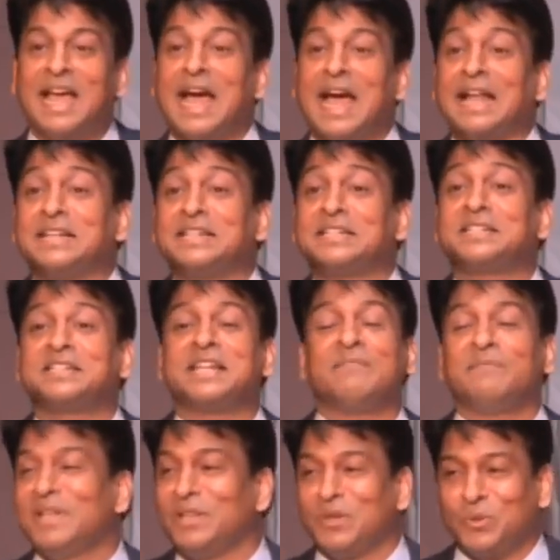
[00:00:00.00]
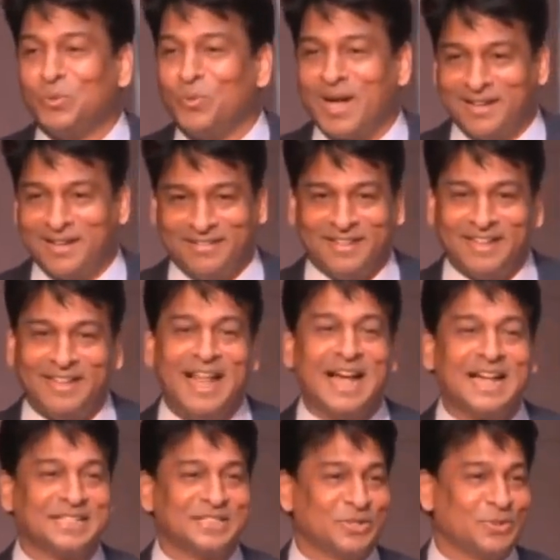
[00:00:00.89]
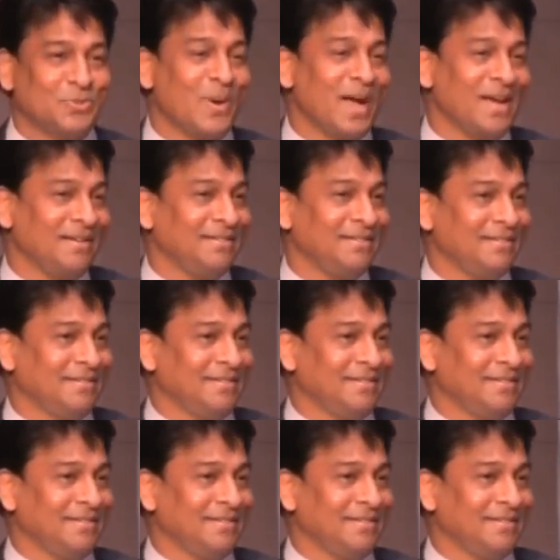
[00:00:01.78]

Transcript: And 7th one, the last one.